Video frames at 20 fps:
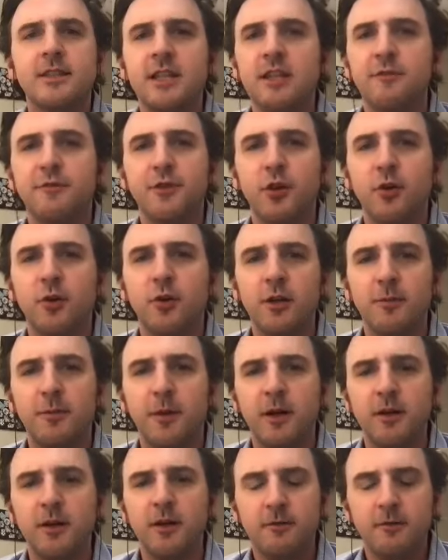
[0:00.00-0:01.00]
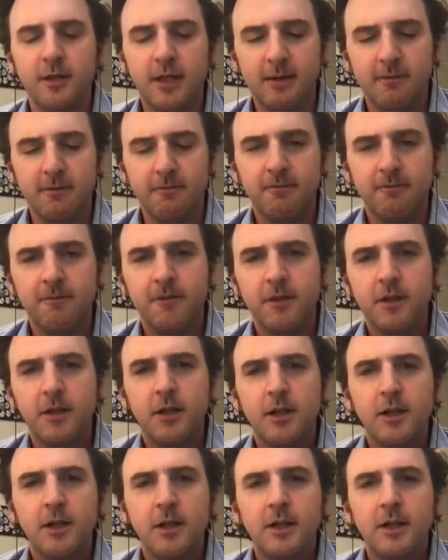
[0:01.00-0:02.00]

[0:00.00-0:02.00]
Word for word: to say the Florida part. Yep. Right.